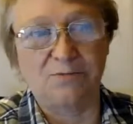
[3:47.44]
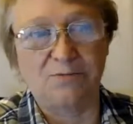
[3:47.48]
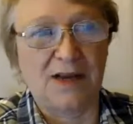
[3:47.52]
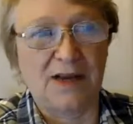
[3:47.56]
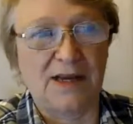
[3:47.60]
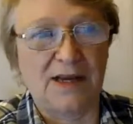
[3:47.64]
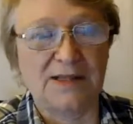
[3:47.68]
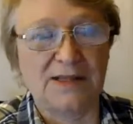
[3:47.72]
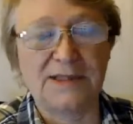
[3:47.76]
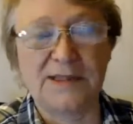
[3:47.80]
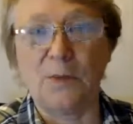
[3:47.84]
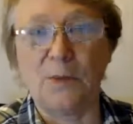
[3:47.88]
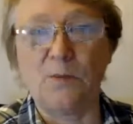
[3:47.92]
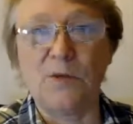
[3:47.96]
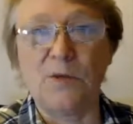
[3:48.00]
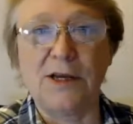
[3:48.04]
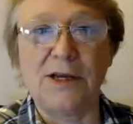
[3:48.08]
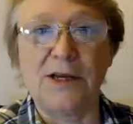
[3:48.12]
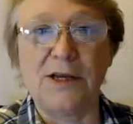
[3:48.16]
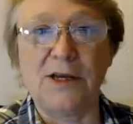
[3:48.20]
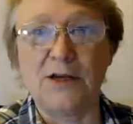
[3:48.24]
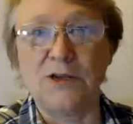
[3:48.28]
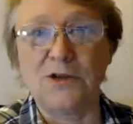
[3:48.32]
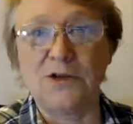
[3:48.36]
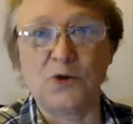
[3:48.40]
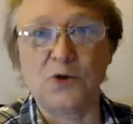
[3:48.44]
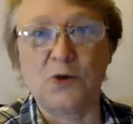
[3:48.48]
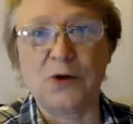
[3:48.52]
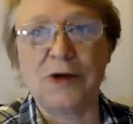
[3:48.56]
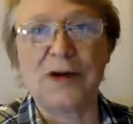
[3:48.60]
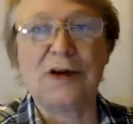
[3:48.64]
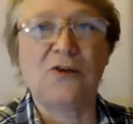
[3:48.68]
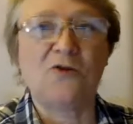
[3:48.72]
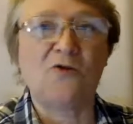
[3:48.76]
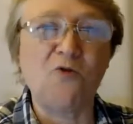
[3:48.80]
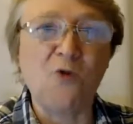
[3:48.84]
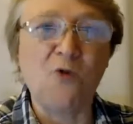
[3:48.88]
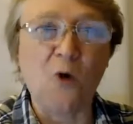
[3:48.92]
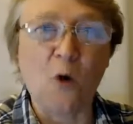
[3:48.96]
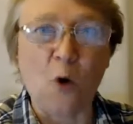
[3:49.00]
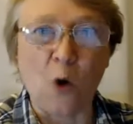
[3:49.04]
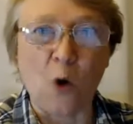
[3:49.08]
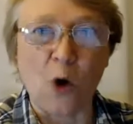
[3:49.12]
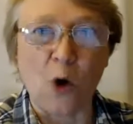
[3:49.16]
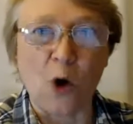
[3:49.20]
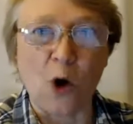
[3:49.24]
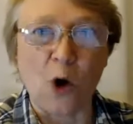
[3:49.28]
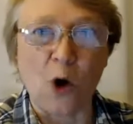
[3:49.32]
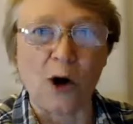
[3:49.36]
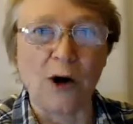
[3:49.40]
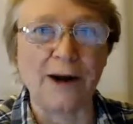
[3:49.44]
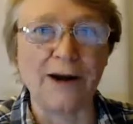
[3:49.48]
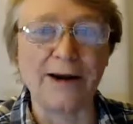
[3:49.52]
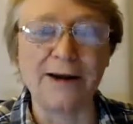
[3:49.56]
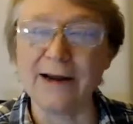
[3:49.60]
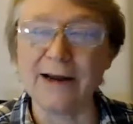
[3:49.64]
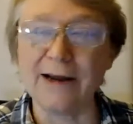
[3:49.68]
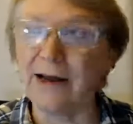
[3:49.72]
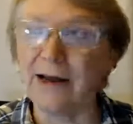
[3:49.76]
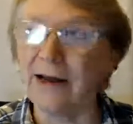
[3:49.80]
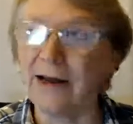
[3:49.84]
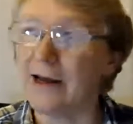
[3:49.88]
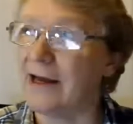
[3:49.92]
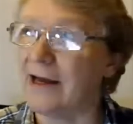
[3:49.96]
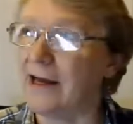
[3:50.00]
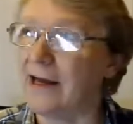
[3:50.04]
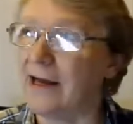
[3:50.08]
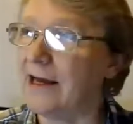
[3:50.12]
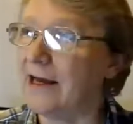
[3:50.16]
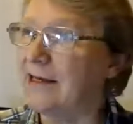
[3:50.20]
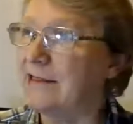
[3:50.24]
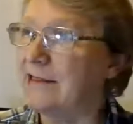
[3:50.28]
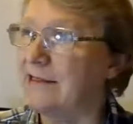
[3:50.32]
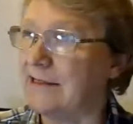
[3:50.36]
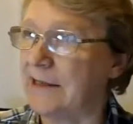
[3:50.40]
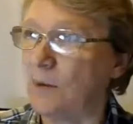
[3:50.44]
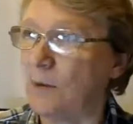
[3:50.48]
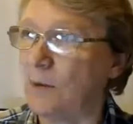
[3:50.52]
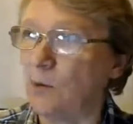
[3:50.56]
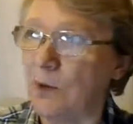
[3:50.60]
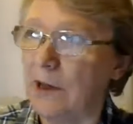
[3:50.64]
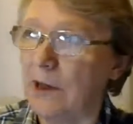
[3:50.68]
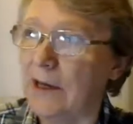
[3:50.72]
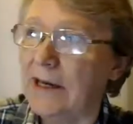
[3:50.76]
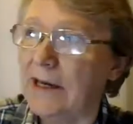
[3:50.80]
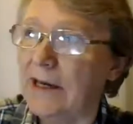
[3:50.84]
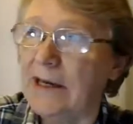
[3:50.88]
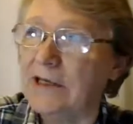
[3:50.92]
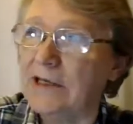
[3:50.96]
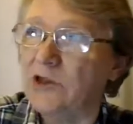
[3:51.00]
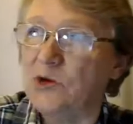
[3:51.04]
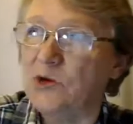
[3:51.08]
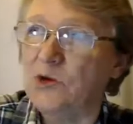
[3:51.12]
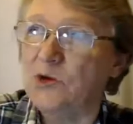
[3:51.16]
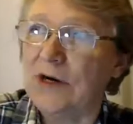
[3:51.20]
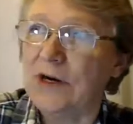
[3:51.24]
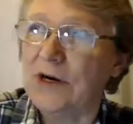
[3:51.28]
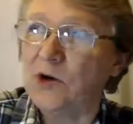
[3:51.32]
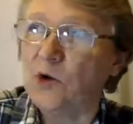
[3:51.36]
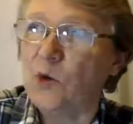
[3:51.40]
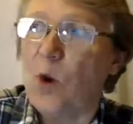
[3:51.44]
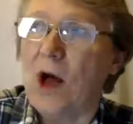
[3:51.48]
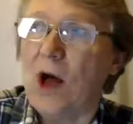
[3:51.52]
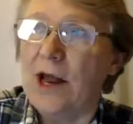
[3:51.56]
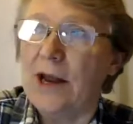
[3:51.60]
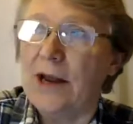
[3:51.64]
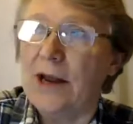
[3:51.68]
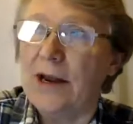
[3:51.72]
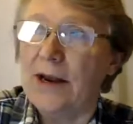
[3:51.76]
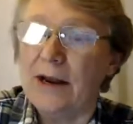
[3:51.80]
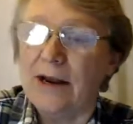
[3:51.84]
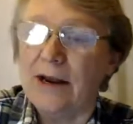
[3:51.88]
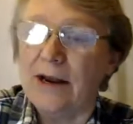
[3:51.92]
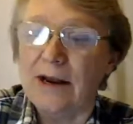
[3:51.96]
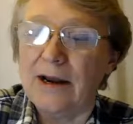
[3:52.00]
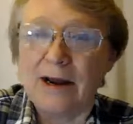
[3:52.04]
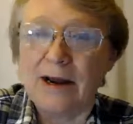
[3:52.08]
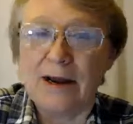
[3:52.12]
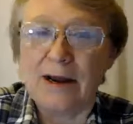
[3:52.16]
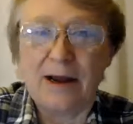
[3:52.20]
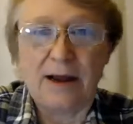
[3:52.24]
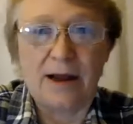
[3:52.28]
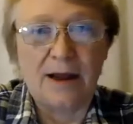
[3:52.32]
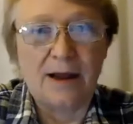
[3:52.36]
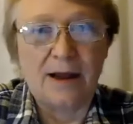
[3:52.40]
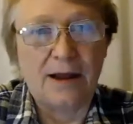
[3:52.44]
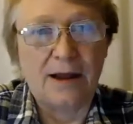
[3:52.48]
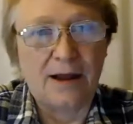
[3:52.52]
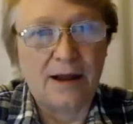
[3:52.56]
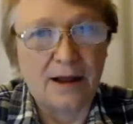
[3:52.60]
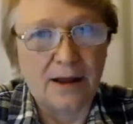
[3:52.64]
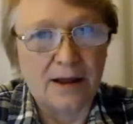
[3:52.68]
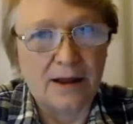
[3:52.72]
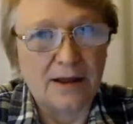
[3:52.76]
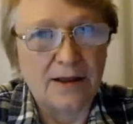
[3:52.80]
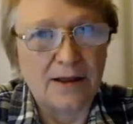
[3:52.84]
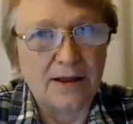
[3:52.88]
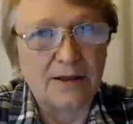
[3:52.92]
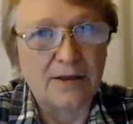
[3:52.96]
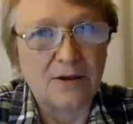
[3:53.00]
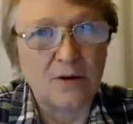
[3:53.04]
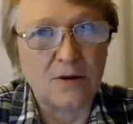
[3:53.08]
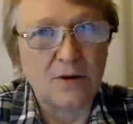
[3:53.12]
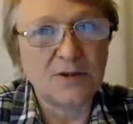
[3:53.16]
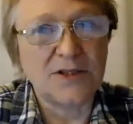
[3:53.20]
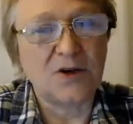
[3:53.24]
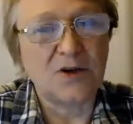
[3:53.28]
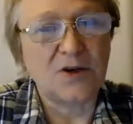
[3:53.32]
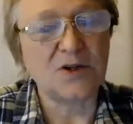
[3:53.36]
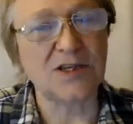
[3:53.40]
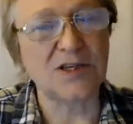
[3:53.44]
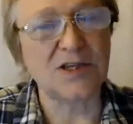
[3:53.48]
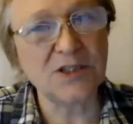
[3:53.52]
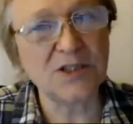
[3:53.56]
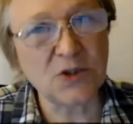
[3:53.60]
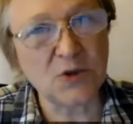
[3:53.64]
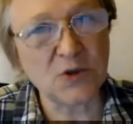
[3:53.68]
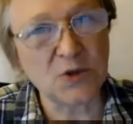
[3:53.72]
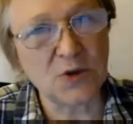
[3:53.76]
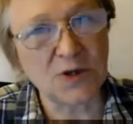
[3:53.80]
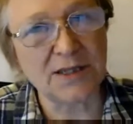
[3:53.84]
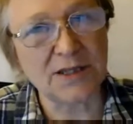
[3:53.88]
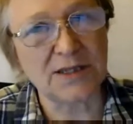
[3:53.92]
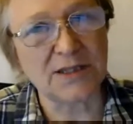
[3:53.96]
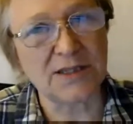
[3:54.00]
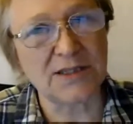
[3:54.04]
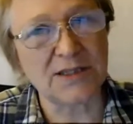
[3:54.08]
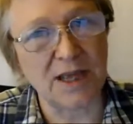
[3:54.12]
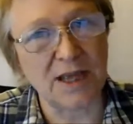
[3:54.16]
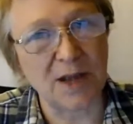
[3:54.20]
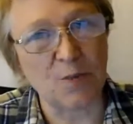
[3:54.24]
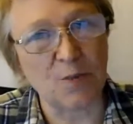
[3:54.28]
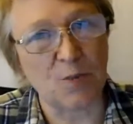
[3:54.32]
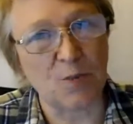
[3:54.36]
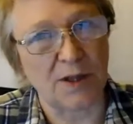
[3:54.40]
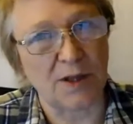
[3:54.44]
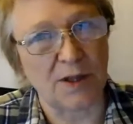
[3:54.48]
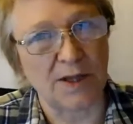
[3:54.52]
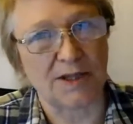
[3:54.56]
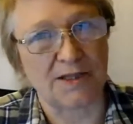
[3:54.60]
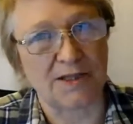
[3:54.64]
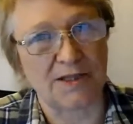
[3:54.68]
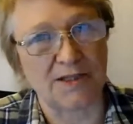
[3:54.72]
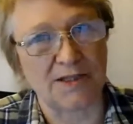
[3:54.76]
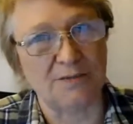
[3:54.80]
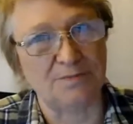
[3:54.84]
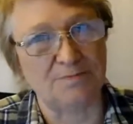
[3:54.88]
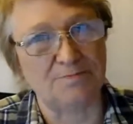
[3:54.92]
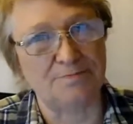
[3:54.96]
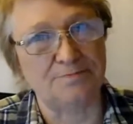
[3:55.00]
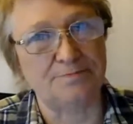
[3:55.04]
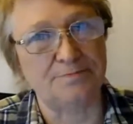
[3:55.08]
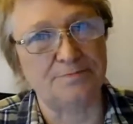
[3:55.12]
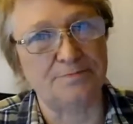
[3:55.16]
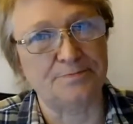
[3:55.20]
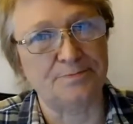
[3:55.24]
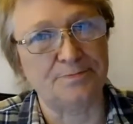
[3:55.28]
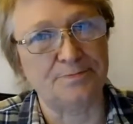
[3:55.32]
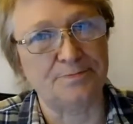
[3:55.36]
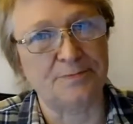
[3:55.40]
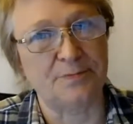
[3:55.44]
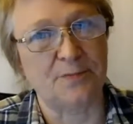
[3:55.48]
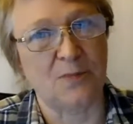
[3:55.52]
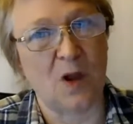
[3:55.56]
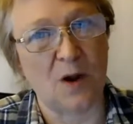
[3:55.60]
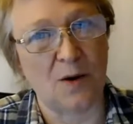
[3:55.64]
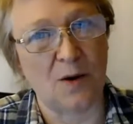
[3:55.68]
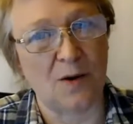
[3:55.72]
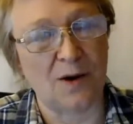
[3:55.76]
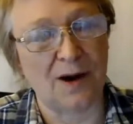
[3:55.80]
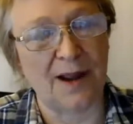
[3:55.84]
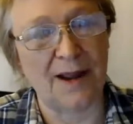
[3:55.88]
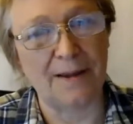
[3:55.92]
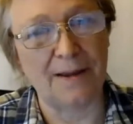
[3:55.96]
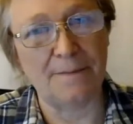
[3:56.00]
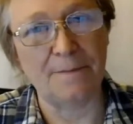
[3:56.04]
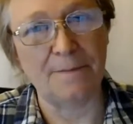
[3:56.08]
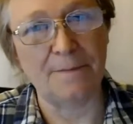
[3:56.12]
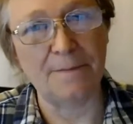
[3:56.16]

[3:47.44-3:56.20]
Assembly District 4 and Assembly District 1. Those are district assemblies, all right?